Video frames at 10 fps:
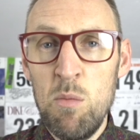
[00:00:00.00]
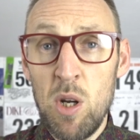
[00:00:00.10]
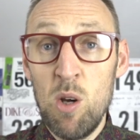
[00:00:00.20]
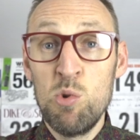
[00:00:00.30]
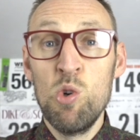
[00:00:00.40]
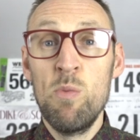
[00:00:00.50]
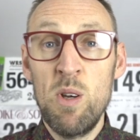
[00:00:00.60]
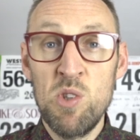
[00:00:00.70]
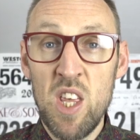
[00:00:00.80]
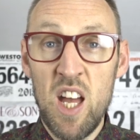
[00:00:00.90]
But I was
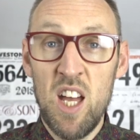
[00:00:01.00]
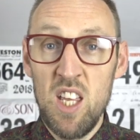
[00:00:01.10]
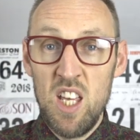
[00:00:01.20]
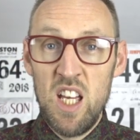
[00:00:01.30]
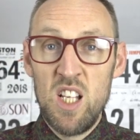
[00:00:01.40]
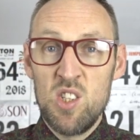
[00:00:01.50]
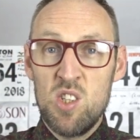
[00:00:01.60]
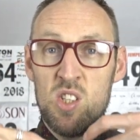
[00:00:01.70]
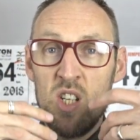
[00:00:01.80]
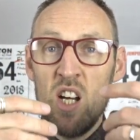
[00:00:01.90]
almost there. It's
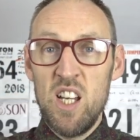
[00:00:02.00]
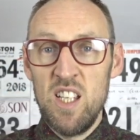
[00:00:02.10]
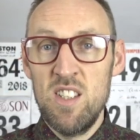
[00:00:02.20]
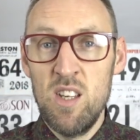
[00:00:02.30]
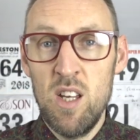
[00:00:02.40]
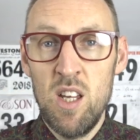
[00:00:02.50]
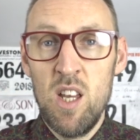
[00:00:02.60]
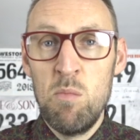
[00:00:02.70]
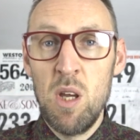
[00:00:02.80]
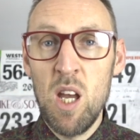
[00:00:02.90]
starting to
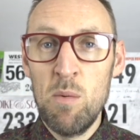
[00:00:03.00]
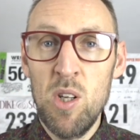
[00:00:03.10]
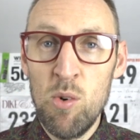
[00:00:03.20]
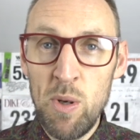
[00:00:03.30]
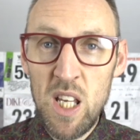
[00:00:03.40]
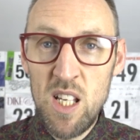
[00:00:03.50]
become a little bit